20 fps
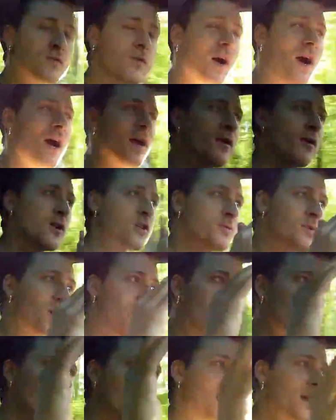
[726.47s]
higher
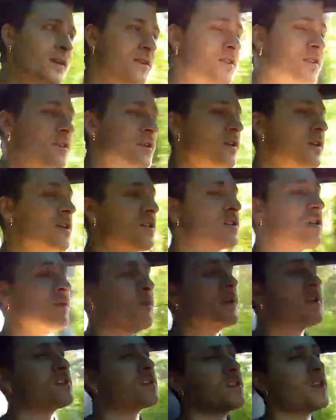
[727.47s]
horsepower range. So
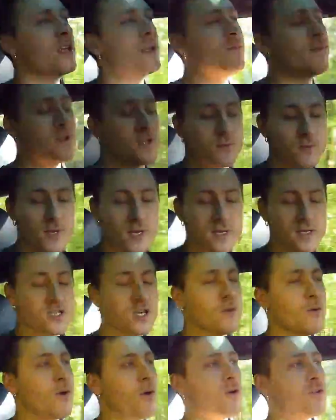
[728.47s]
it's in between.
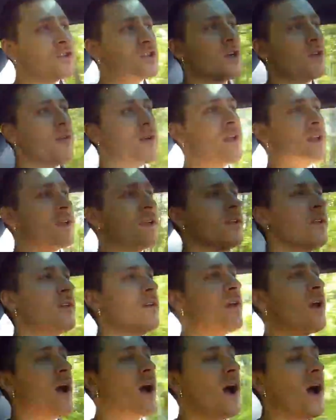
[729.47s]
So also in
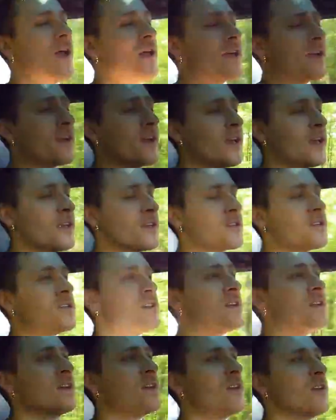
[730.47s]
higher gears,
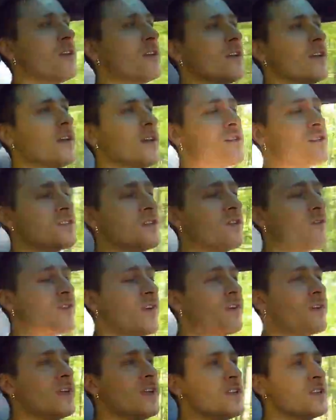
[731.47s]
it's still
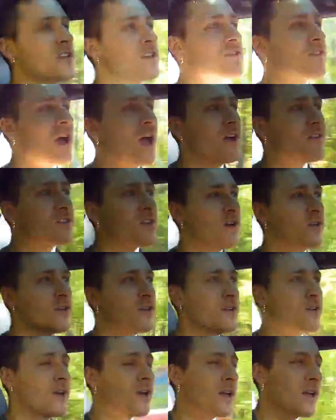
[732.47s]
very easy to drive. So
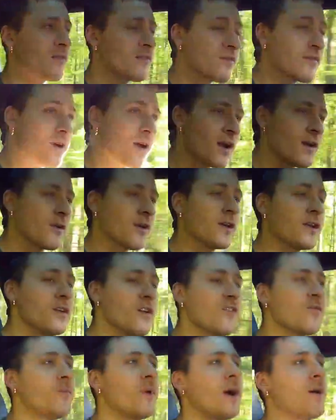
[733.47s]
you got everywhere
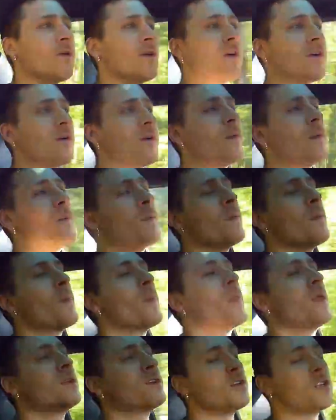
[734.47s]
enough power.
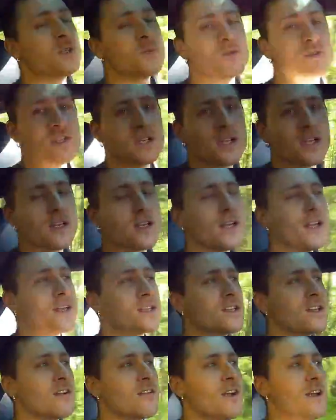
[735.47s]
So this particular can
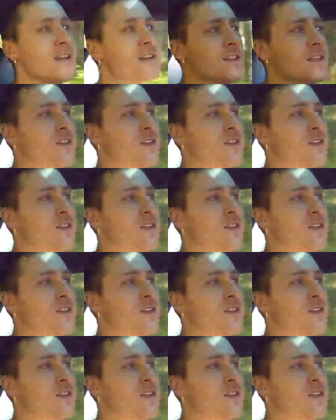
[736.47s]
accelerate